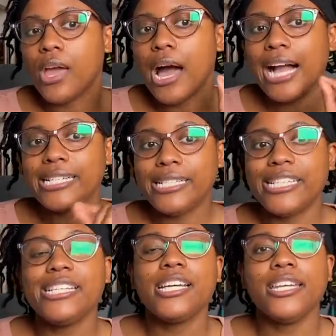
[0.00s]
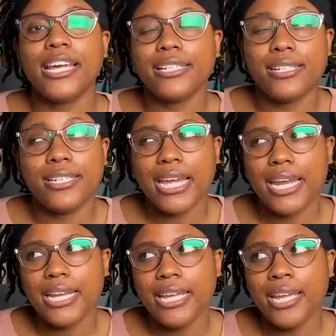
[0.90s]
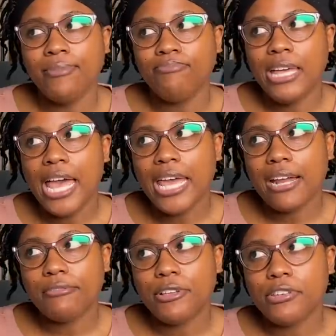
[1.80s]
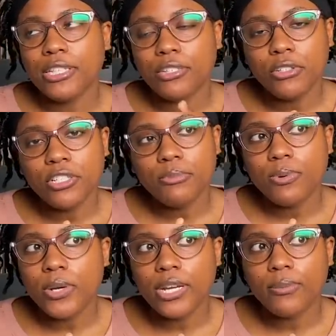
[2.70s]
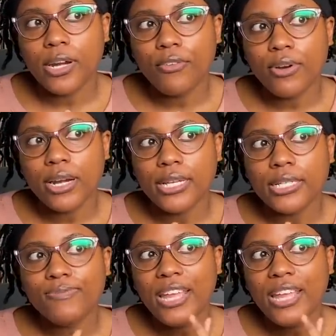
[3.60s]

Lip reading: I didn't connect to Danny, and I was a little disappointed when I read it.